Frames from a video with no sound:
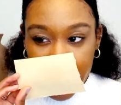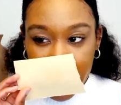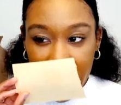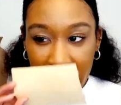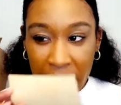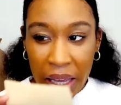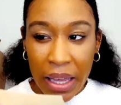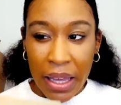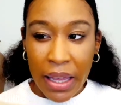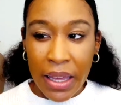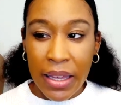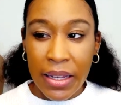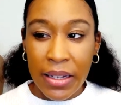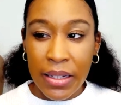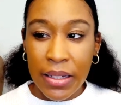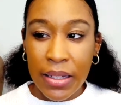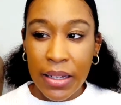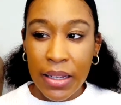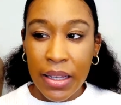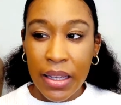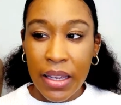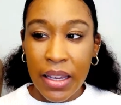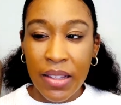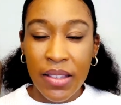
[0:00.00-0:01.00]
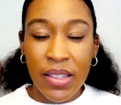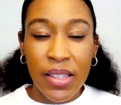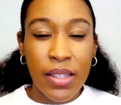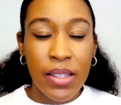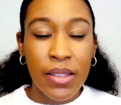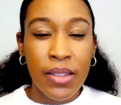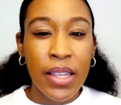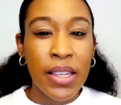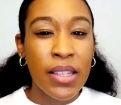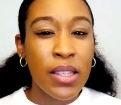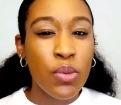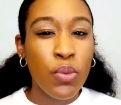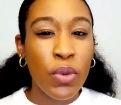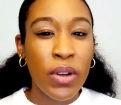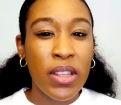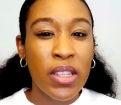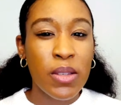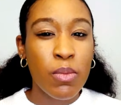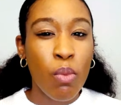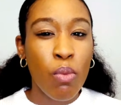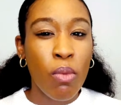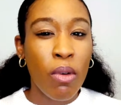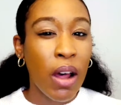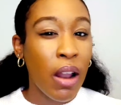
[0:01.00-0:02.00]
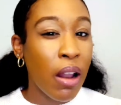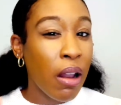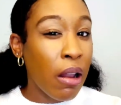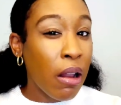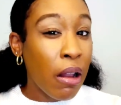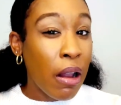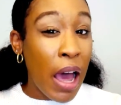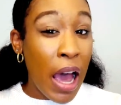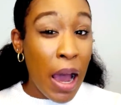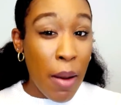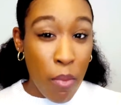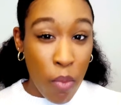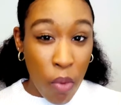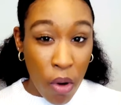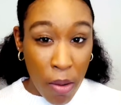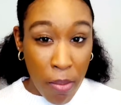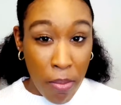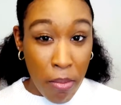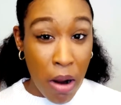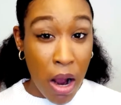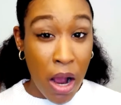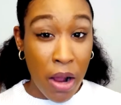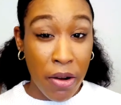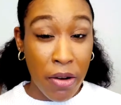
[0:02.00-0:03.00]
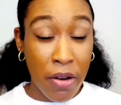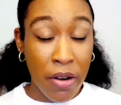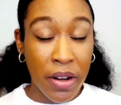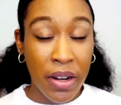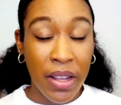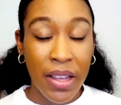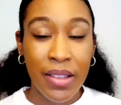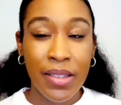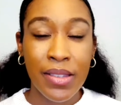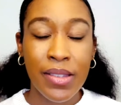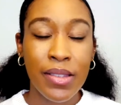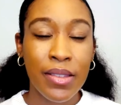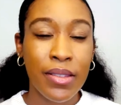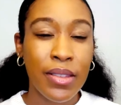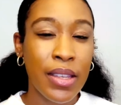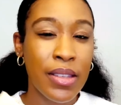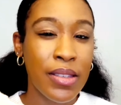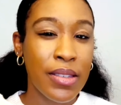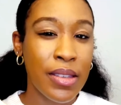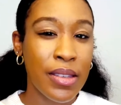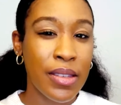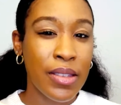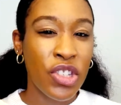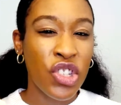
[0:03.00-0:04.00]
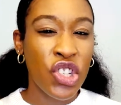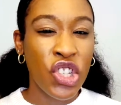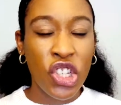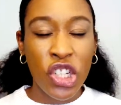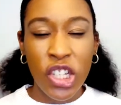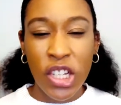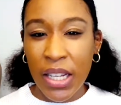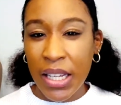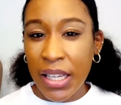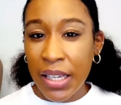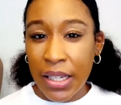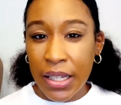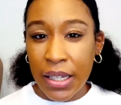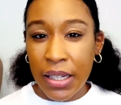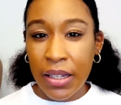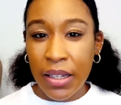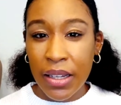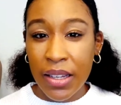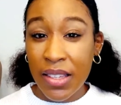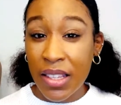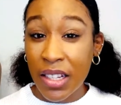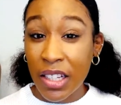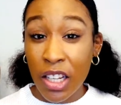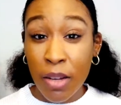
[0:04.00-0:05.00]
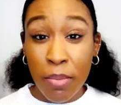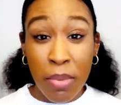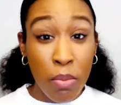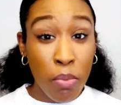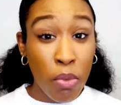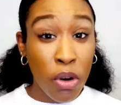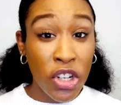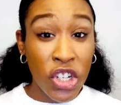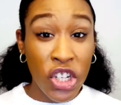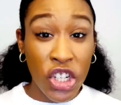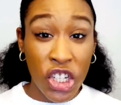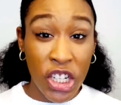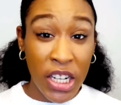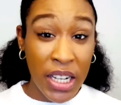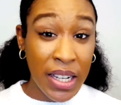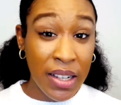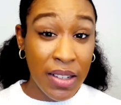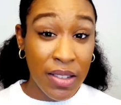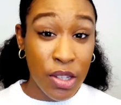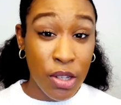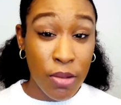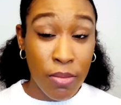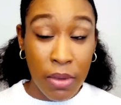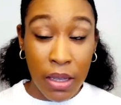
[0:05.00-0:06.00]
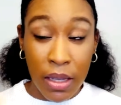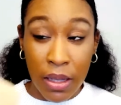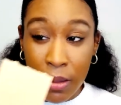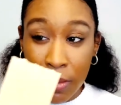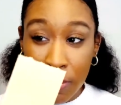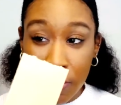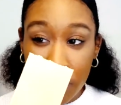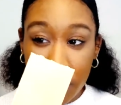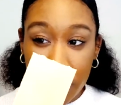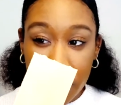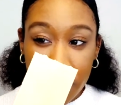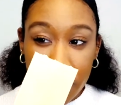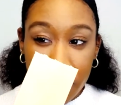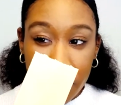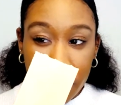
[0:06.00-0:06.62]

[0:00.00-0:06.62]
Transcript: And this one is a lot more modern. This is chic. It's a little bit more chic to me.